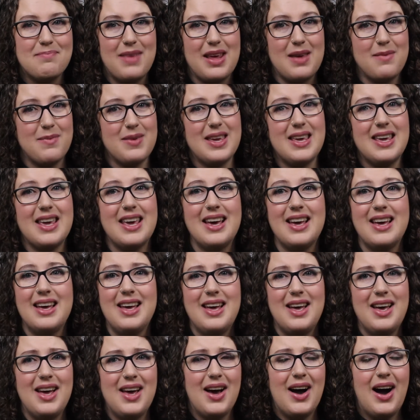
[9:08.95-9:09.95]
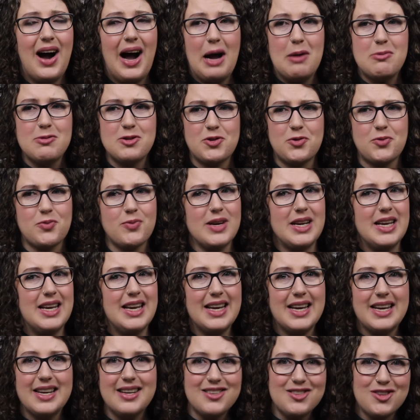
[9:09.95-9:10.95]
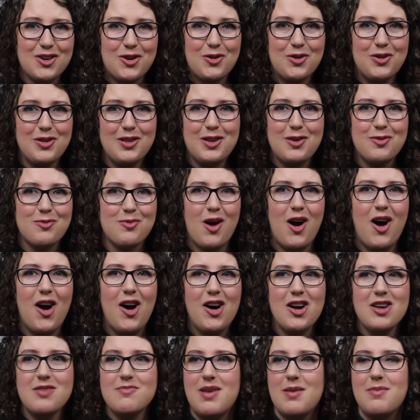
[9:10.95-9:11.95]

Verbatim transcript: Maybe I was reading it totally wrong.